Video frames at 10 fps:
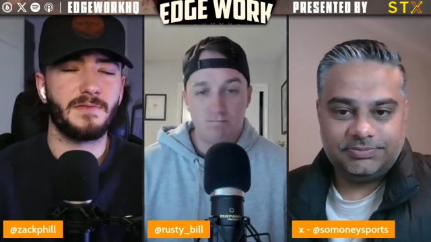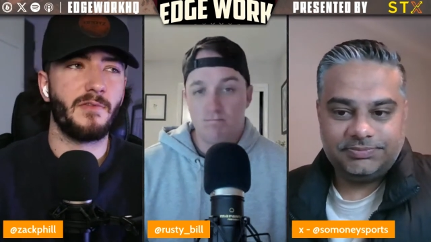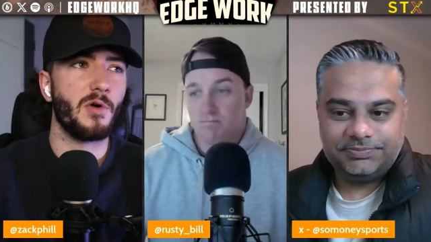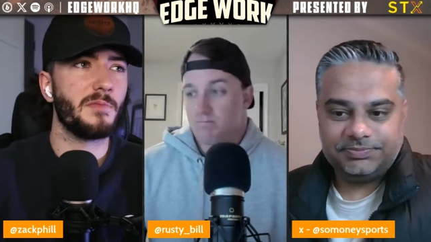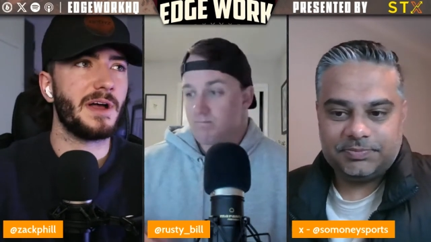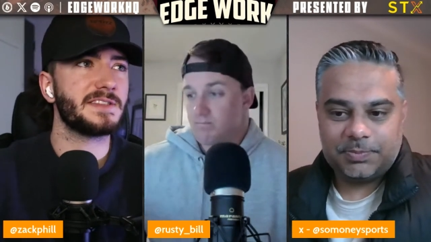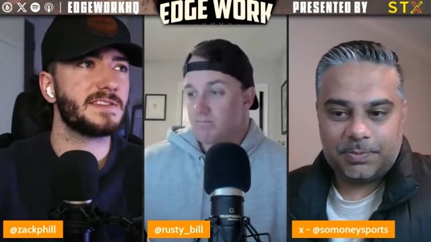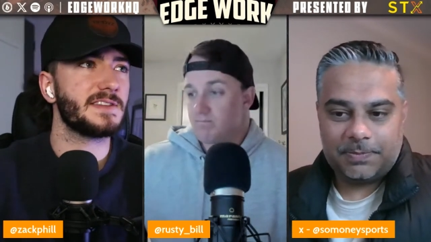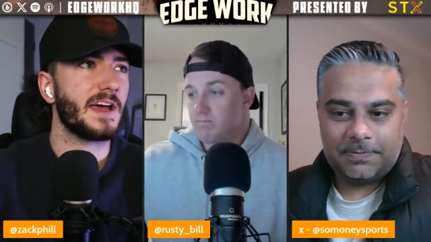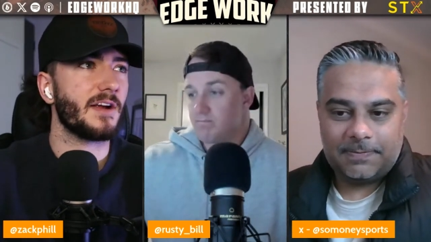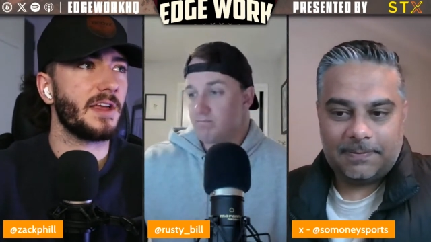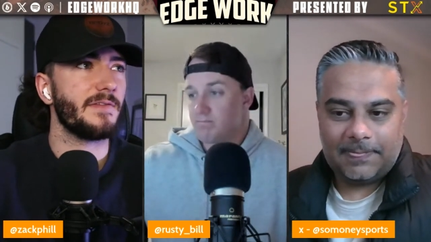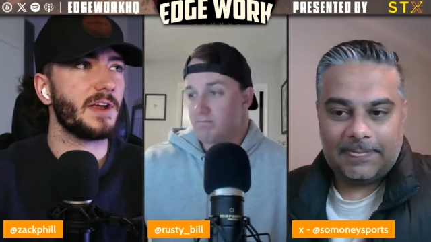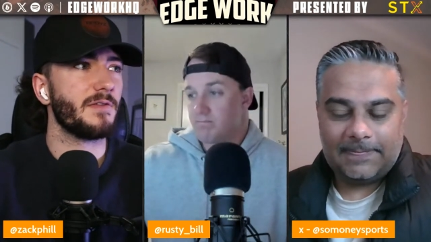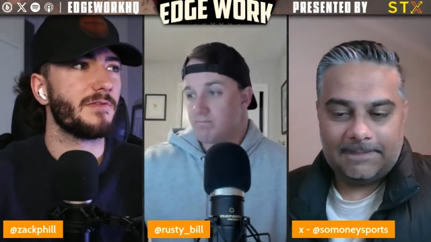Speaker 1: four bets that are
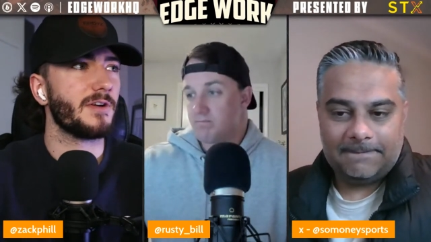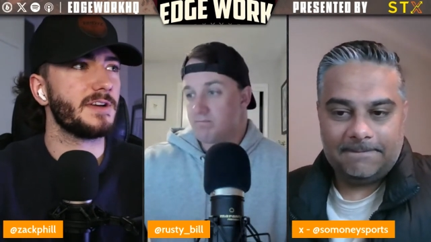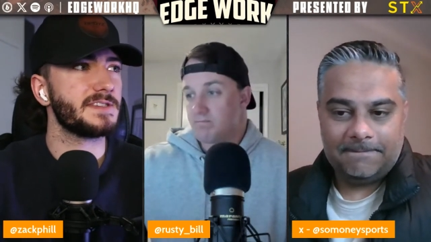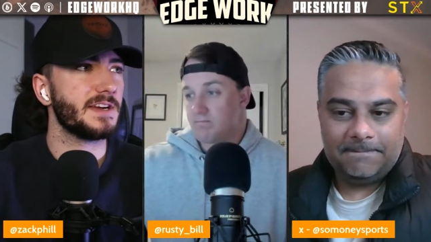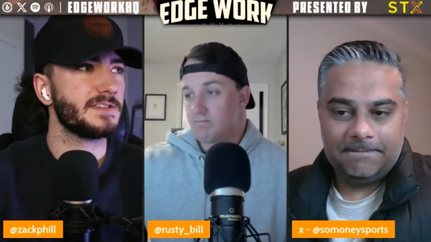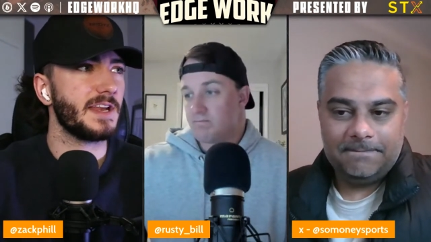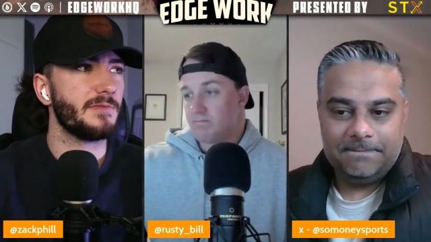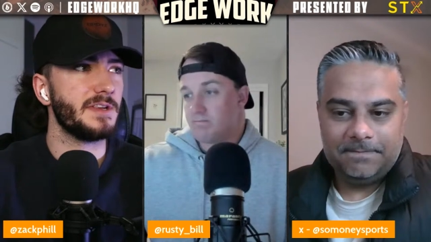given out for us here today.